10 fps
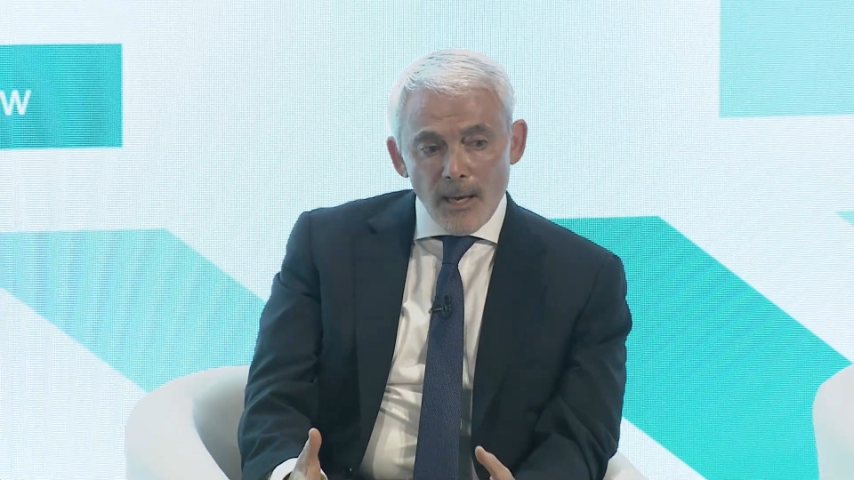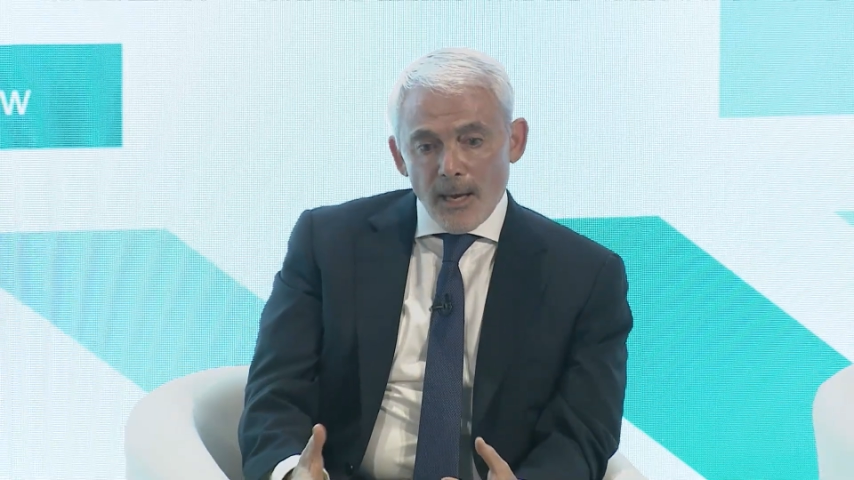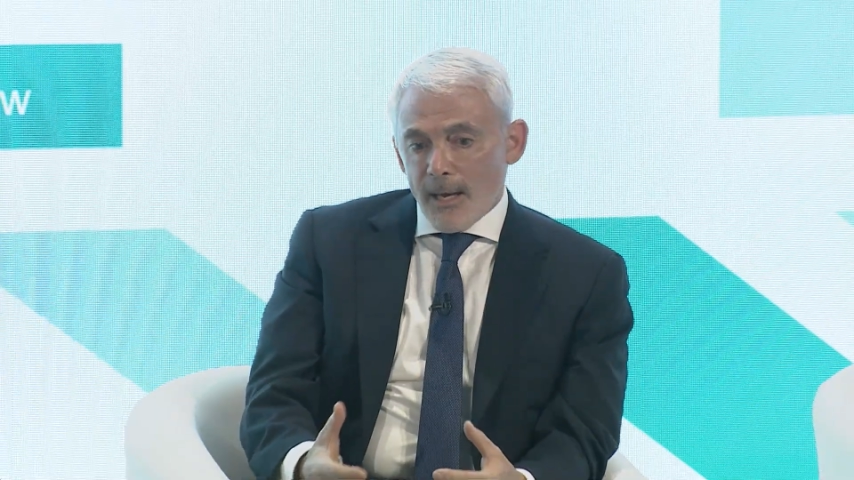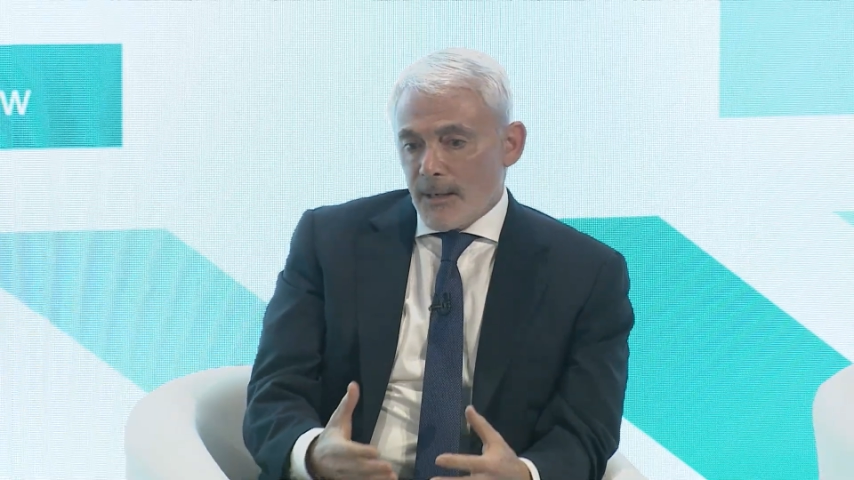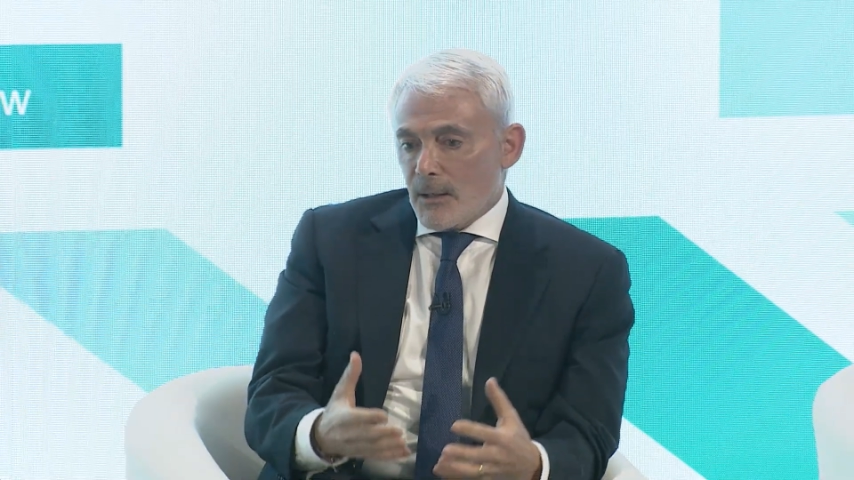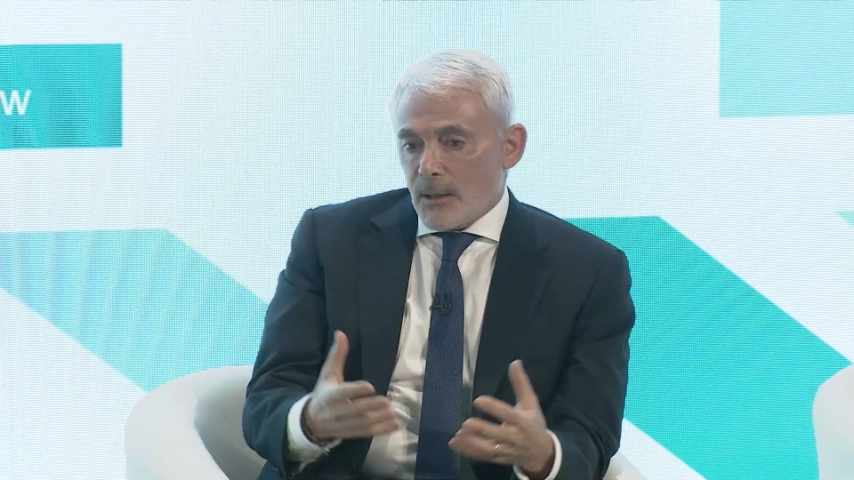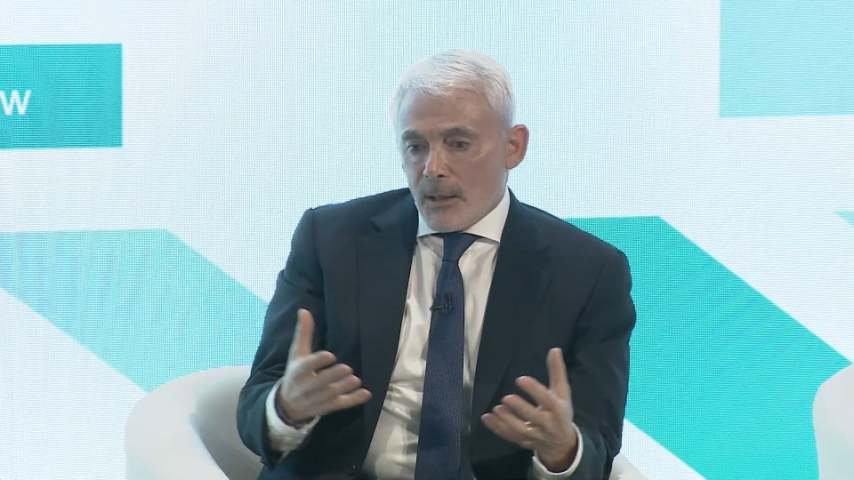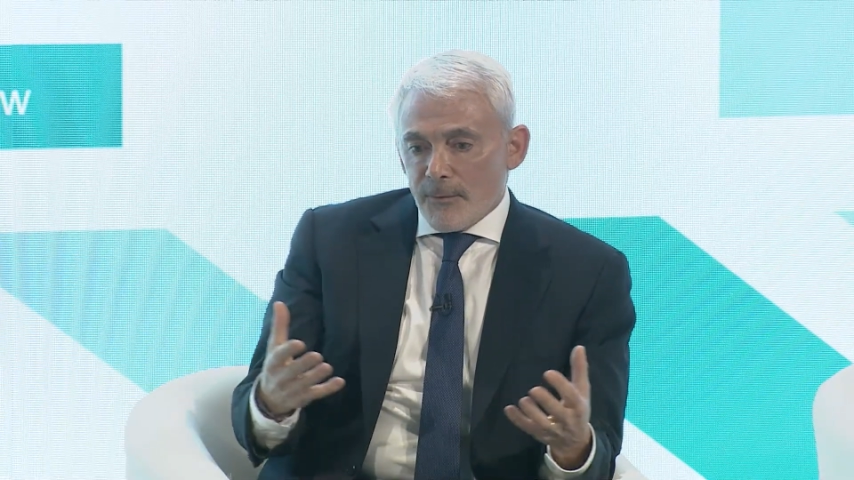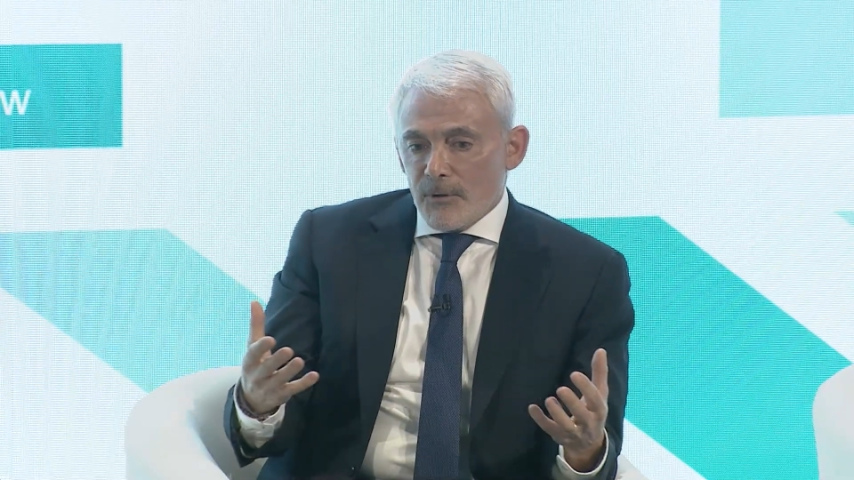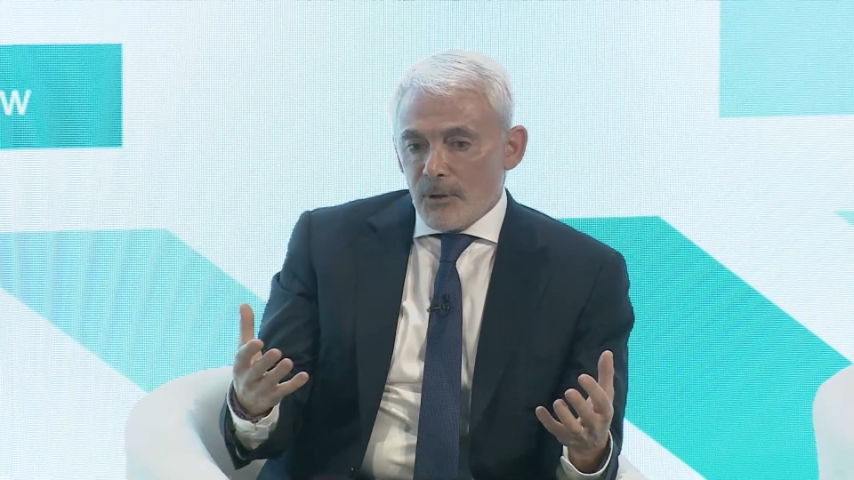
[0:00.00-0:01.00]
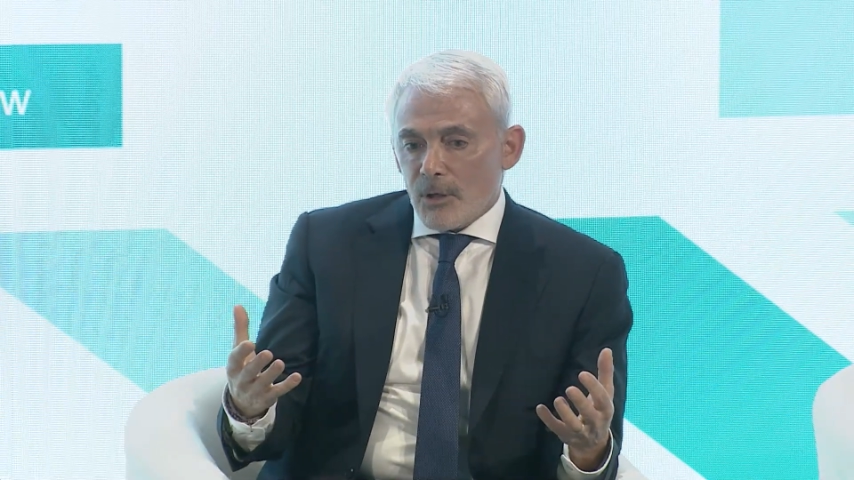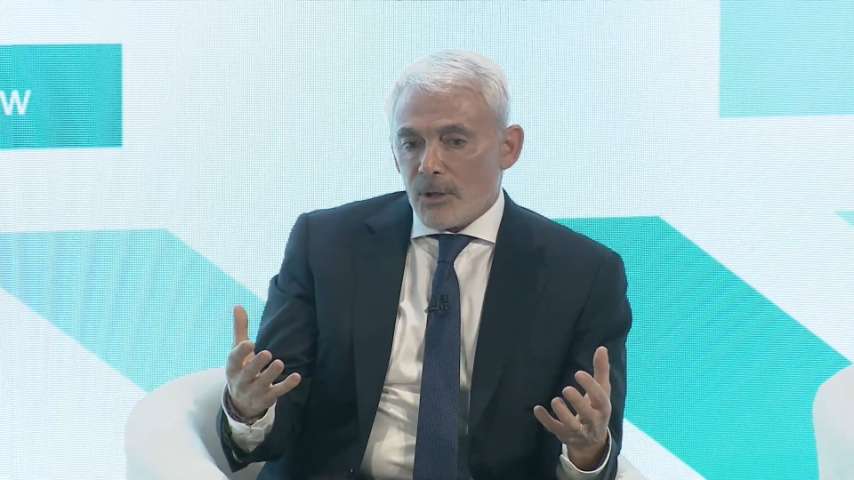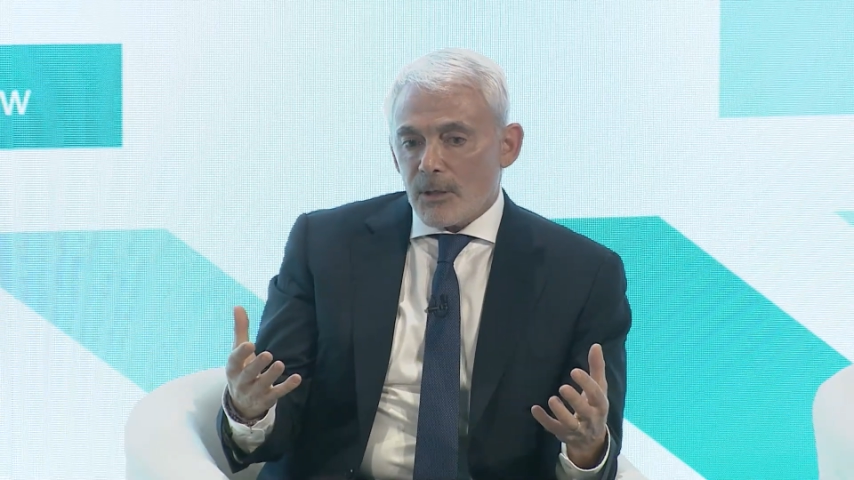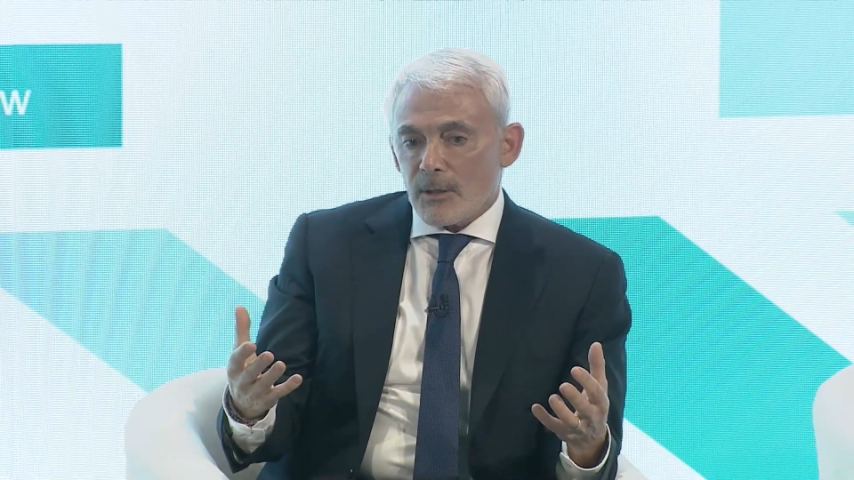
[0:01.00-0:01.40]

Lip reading: And if you look,